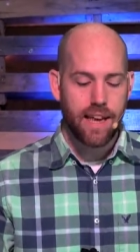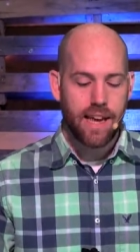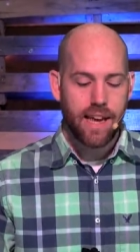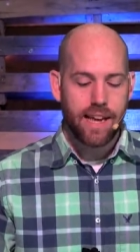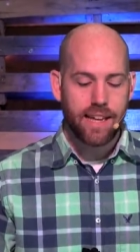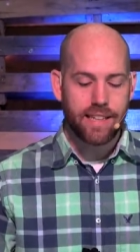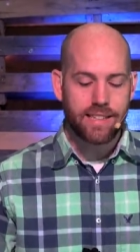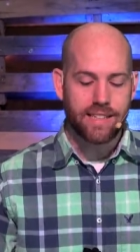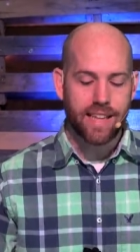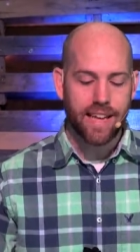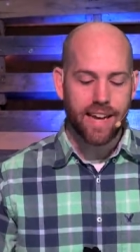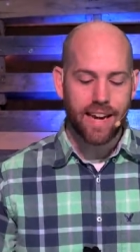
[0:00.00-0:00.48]

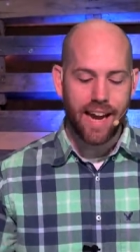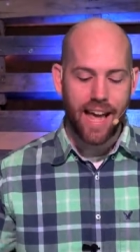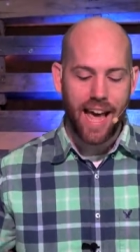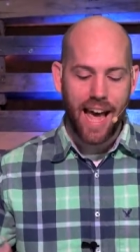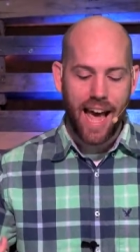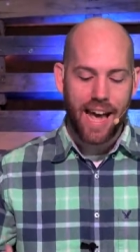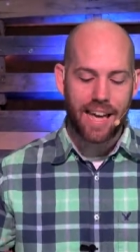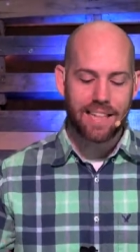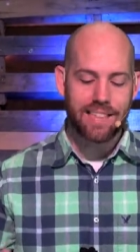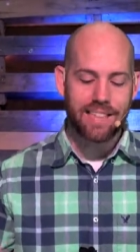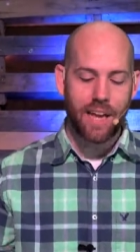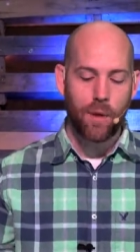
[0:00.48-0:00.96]
He said, And
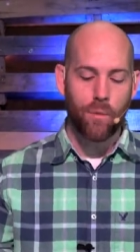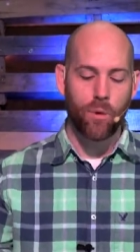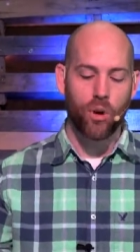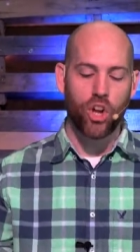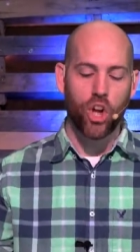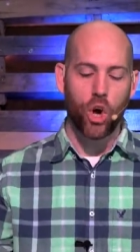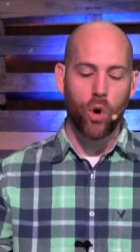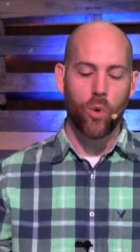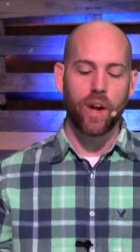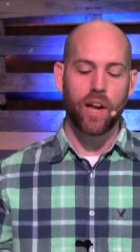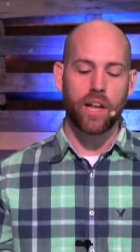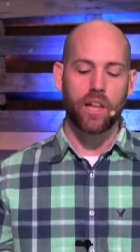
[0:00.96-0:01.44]
as they were
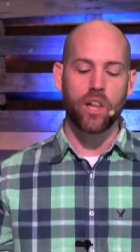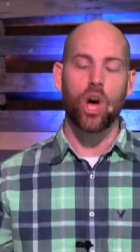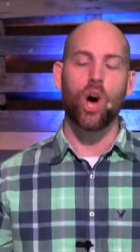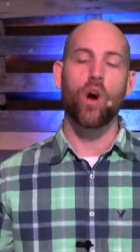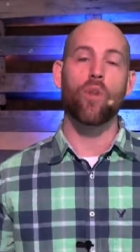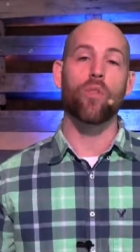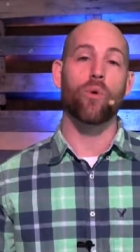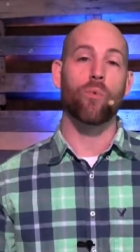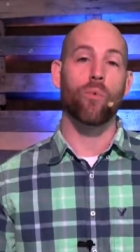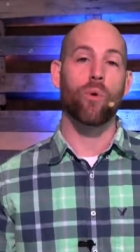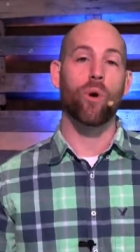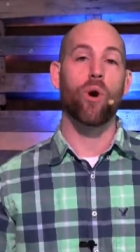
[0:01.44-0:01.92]
going
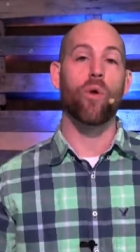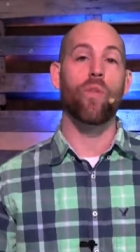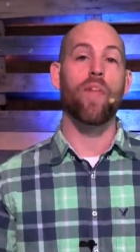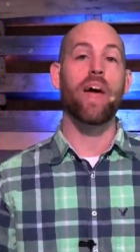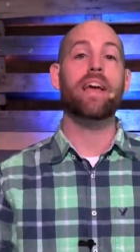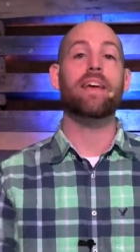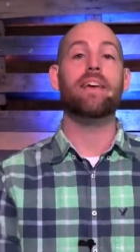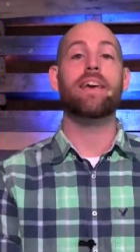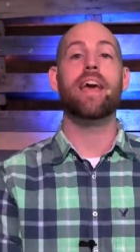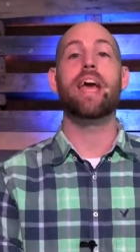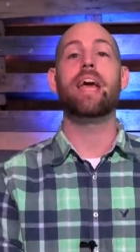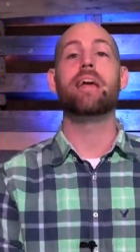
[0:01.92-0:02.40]
along the road,
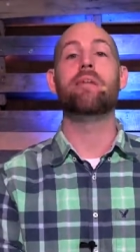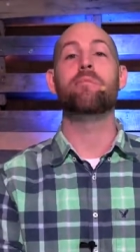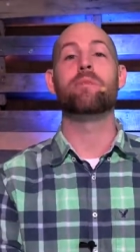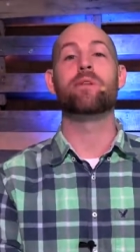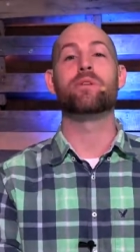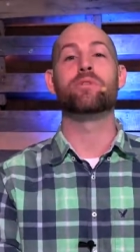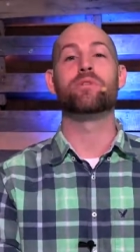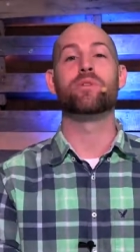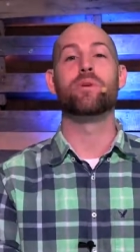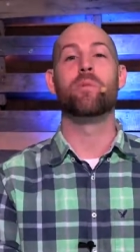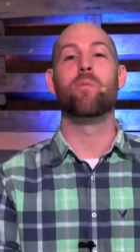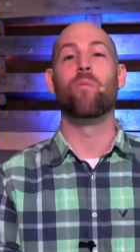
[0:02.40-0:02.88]
they came
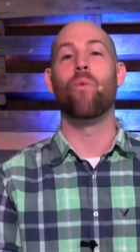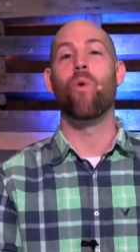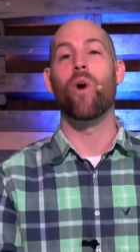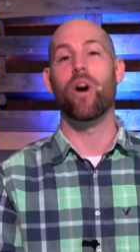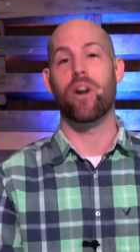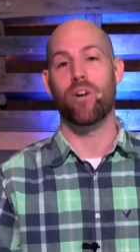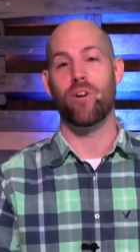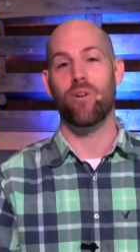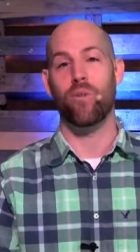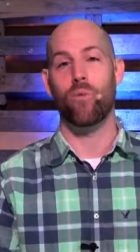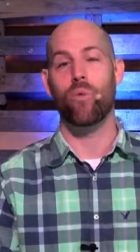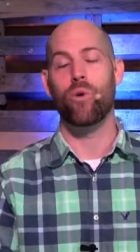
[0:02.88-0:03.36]
to some
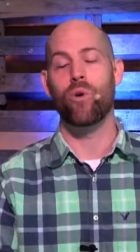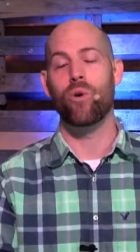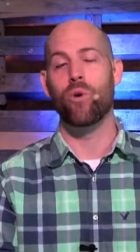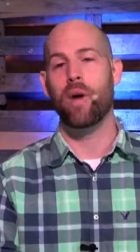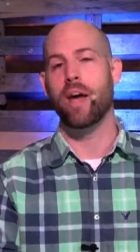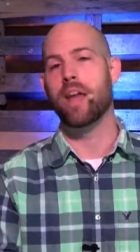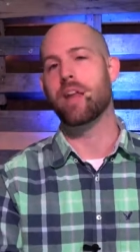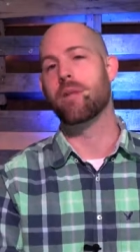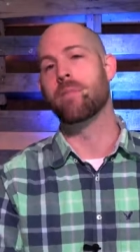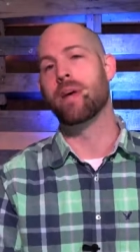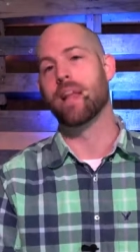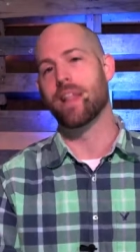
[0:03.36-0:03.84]
water. Whoa,
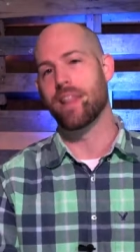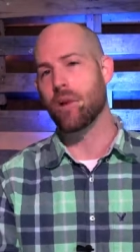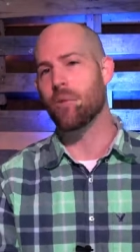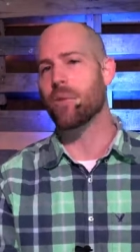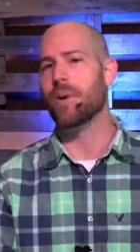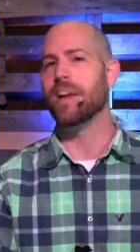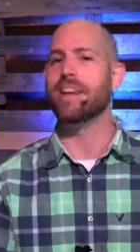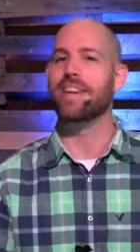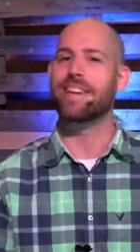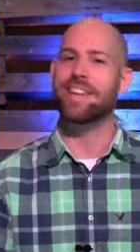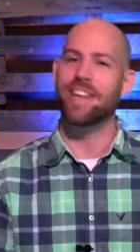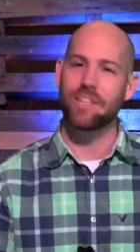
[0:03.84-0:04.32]
wait a minute. They were
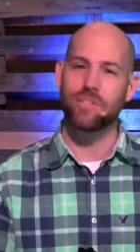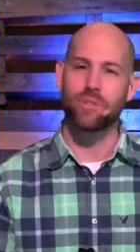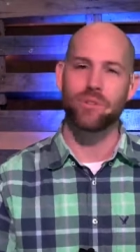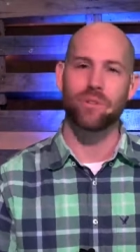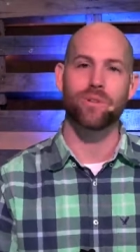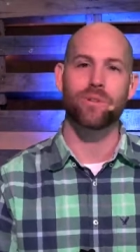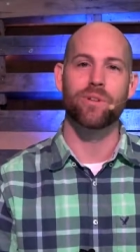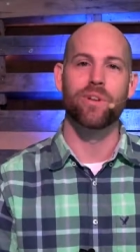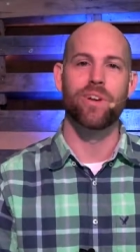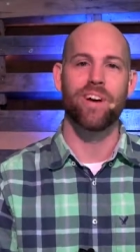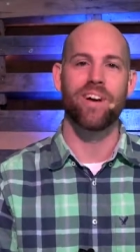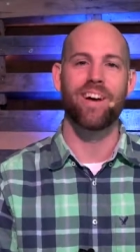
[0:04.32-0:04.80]
in a
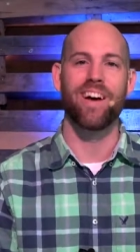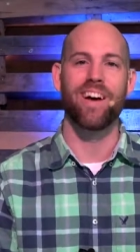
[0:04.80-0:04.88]
desert.